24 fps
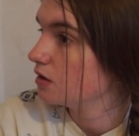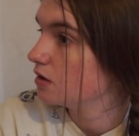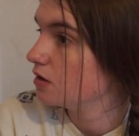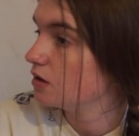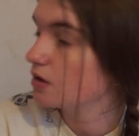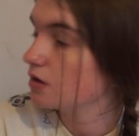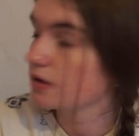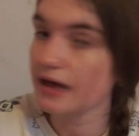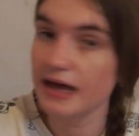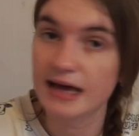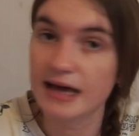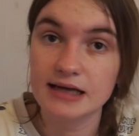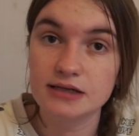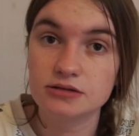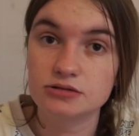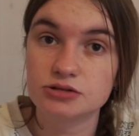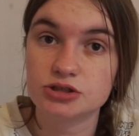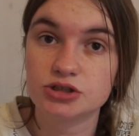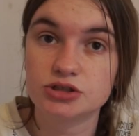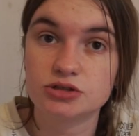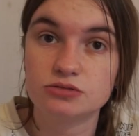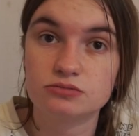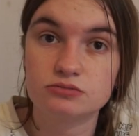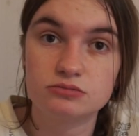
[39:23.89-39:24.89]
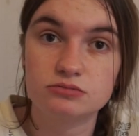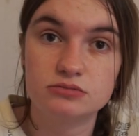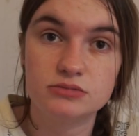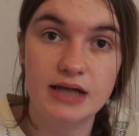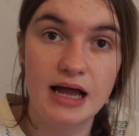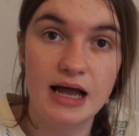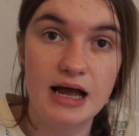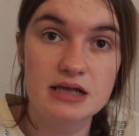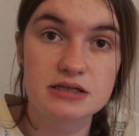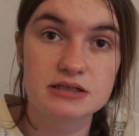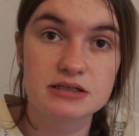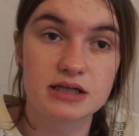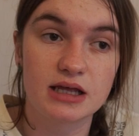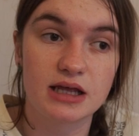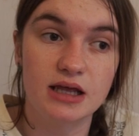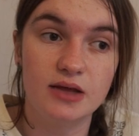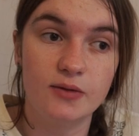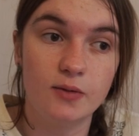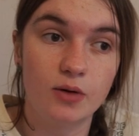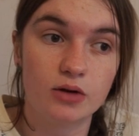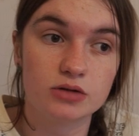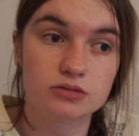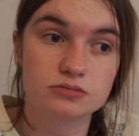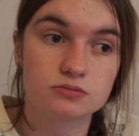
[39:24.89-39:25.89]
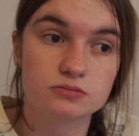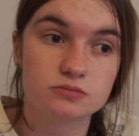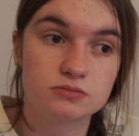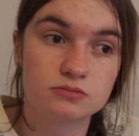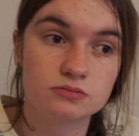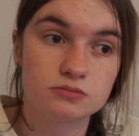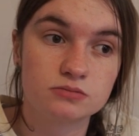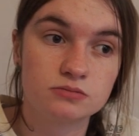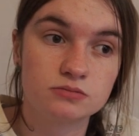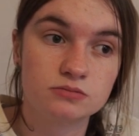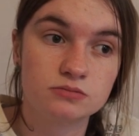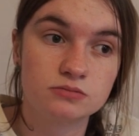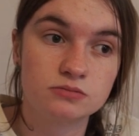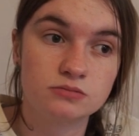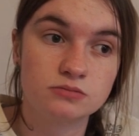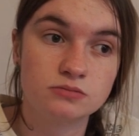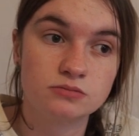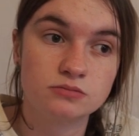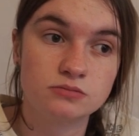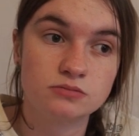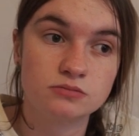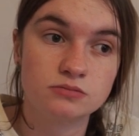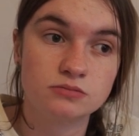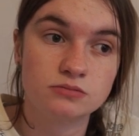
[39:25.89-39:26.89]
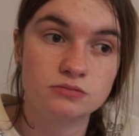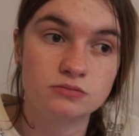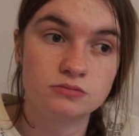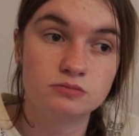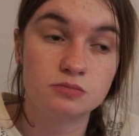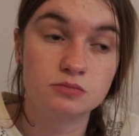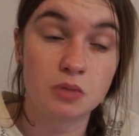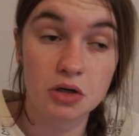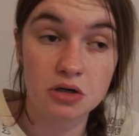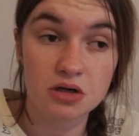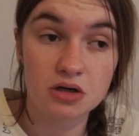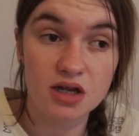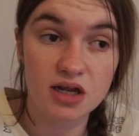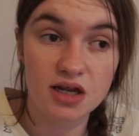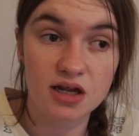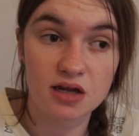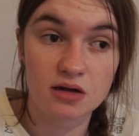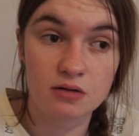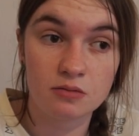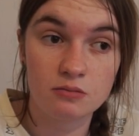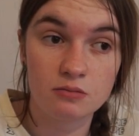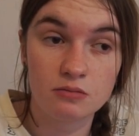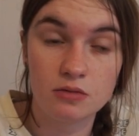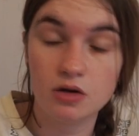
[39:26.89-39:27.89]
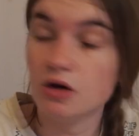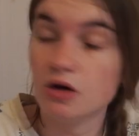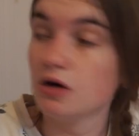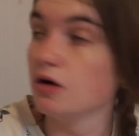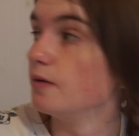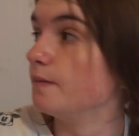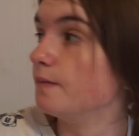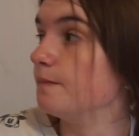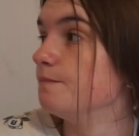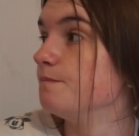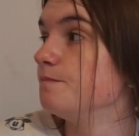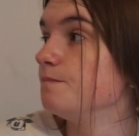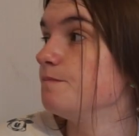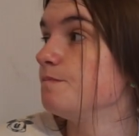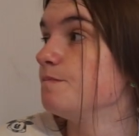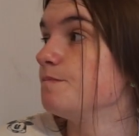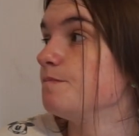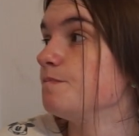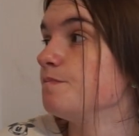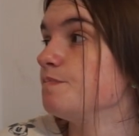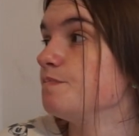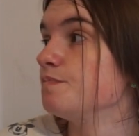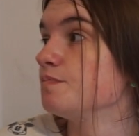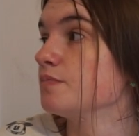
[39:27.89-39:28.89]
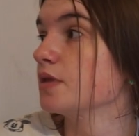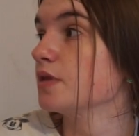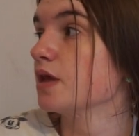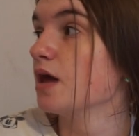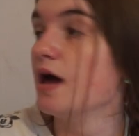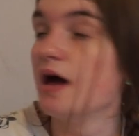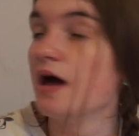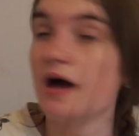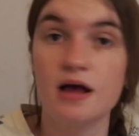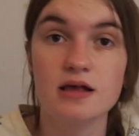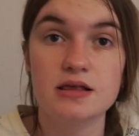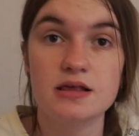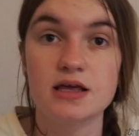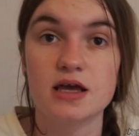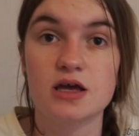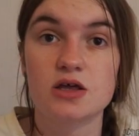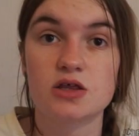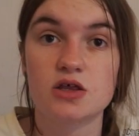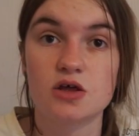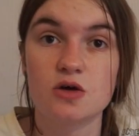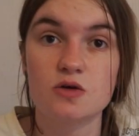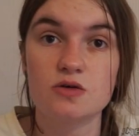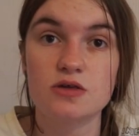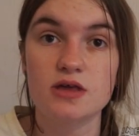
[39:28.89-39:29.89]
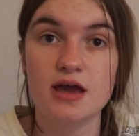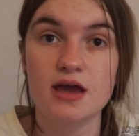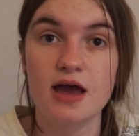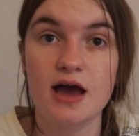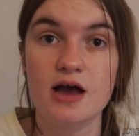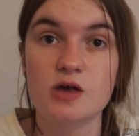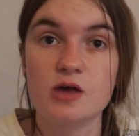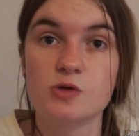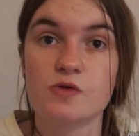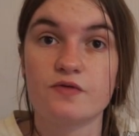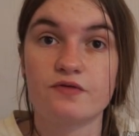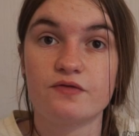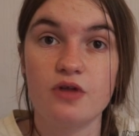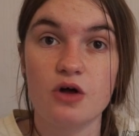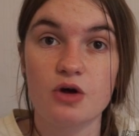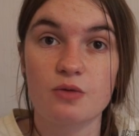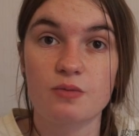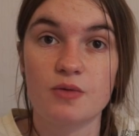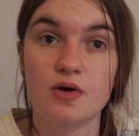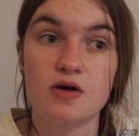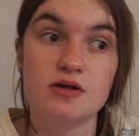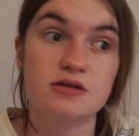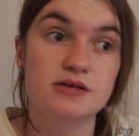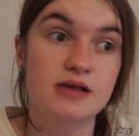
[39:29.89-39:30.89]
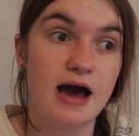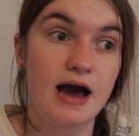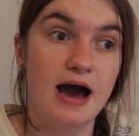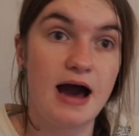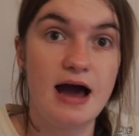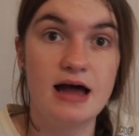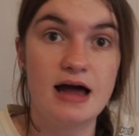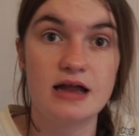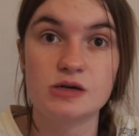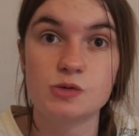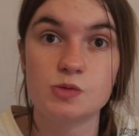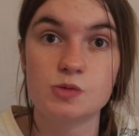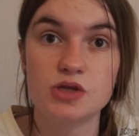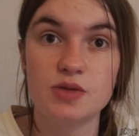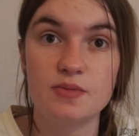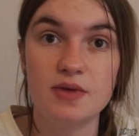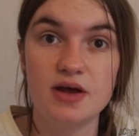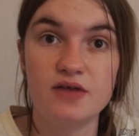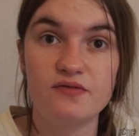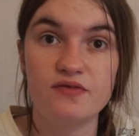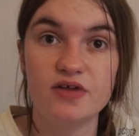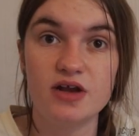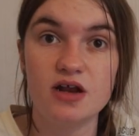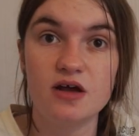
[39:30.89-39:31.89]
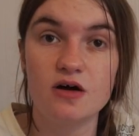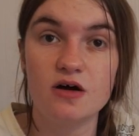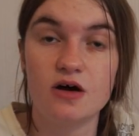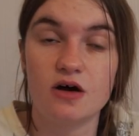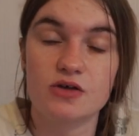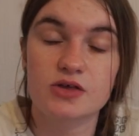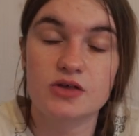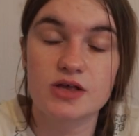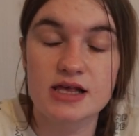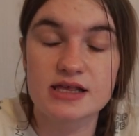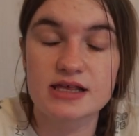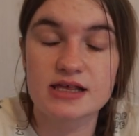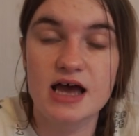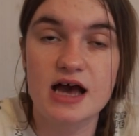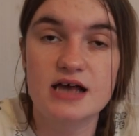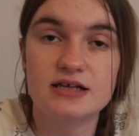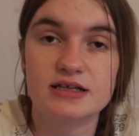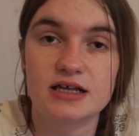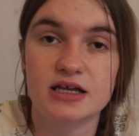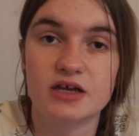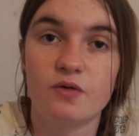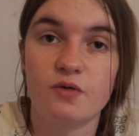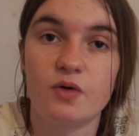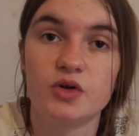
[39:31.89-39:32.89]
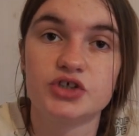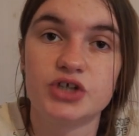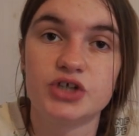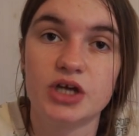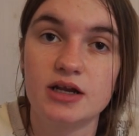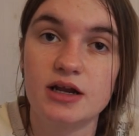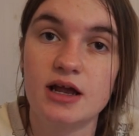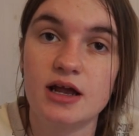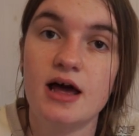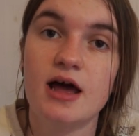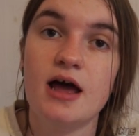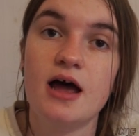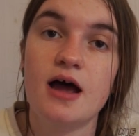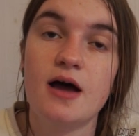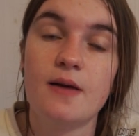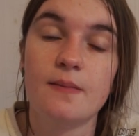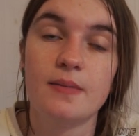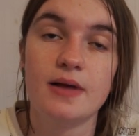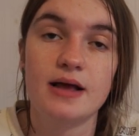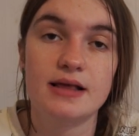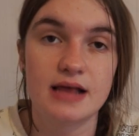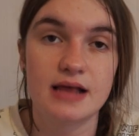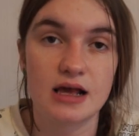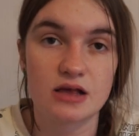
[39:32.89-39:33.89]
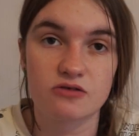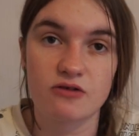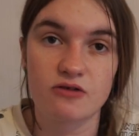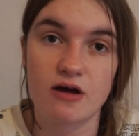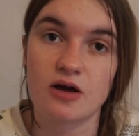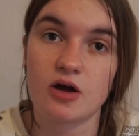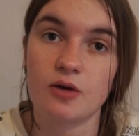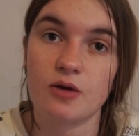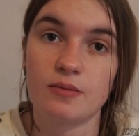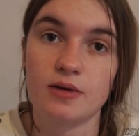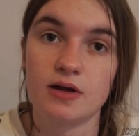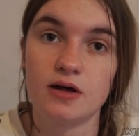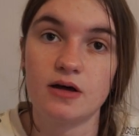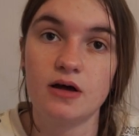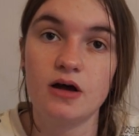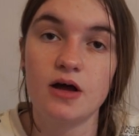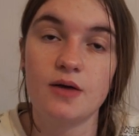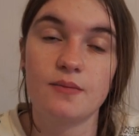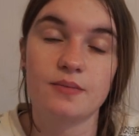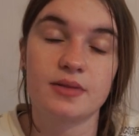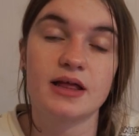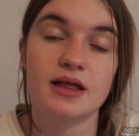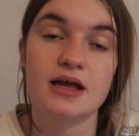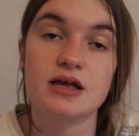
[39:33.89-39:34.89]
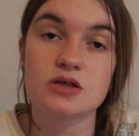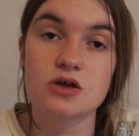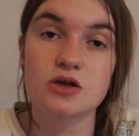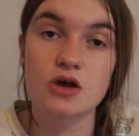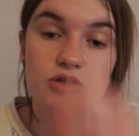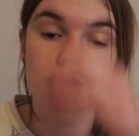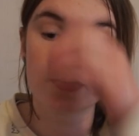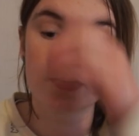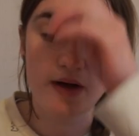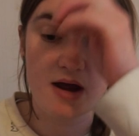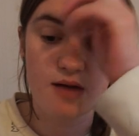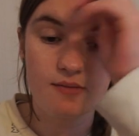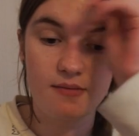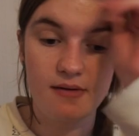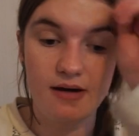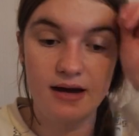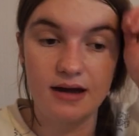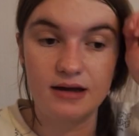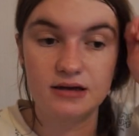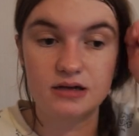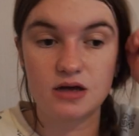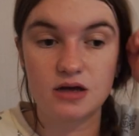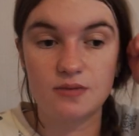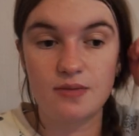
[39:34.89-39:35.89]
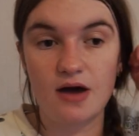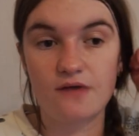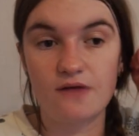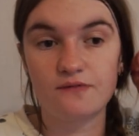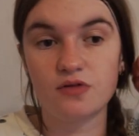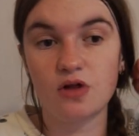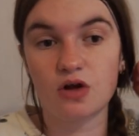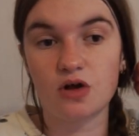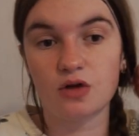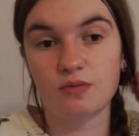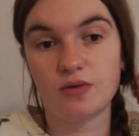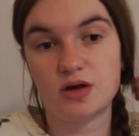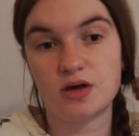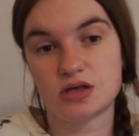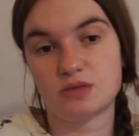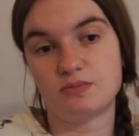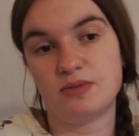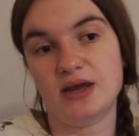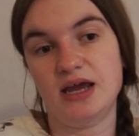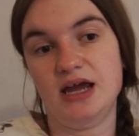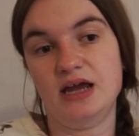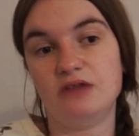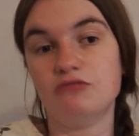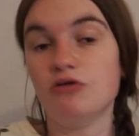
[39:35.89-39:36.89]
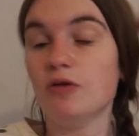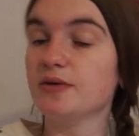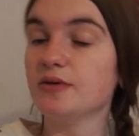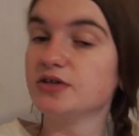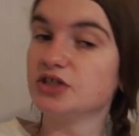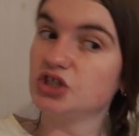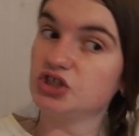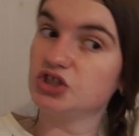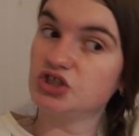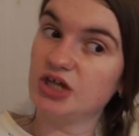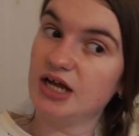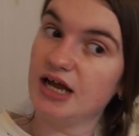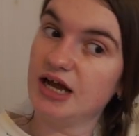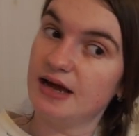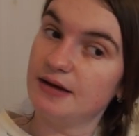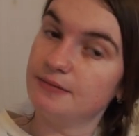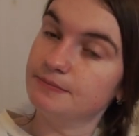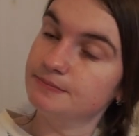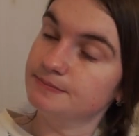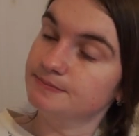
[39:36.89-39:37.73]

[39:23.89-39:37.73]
Okay, yeah, I'll see you on Monday. No, I'll see you Tuesday, guys, with Vlogmas and the main video. So yes, guys, thank you for watching. Please like, subscribe, and below, and please also bear in mind about Vlogmas being rubbish this year,